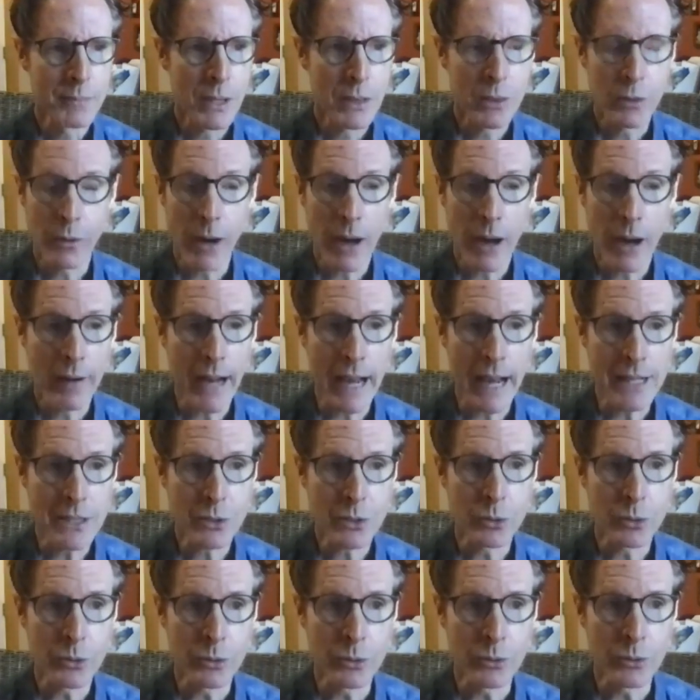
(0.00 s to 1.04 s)
throughout high
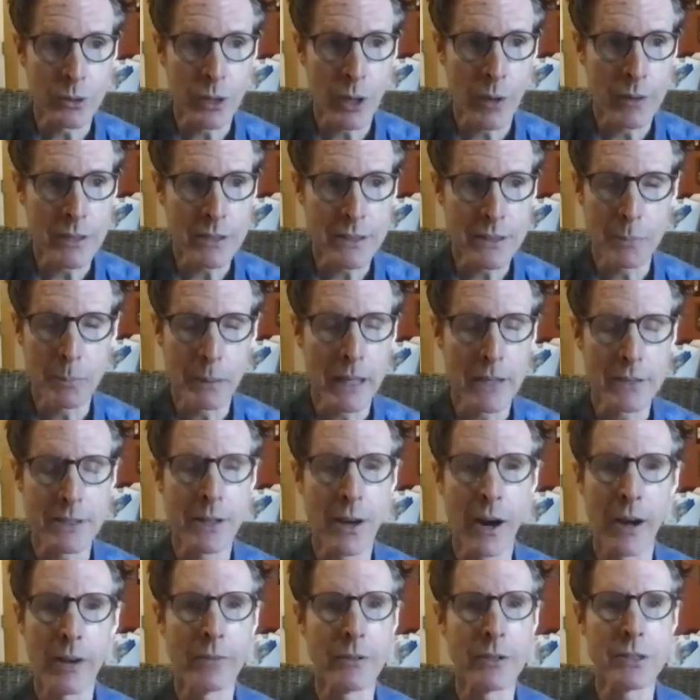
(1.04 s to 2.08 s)
school going to see plays at
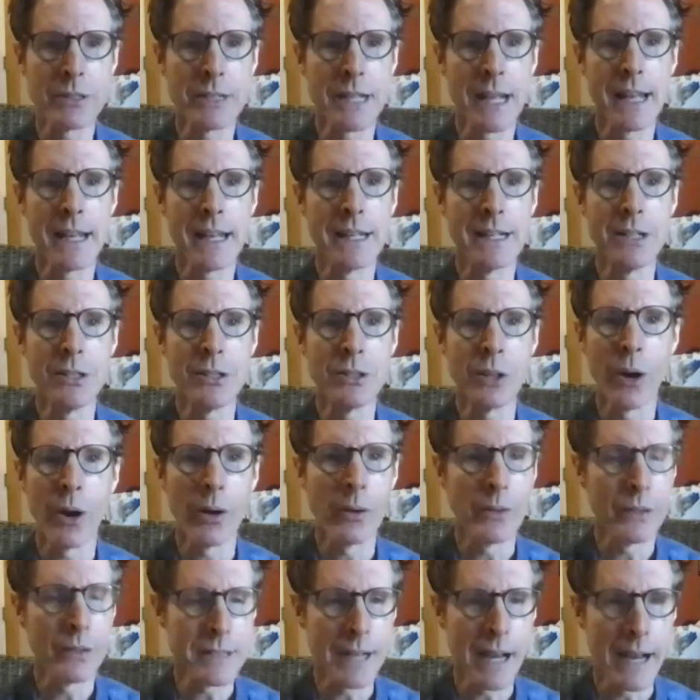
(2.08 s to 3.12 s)
Hartford Stage
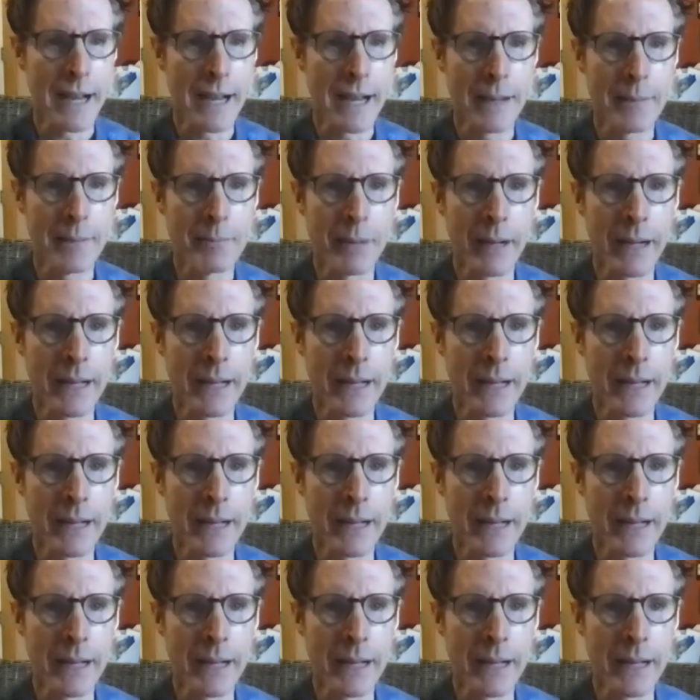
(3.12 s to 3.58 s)
all the time.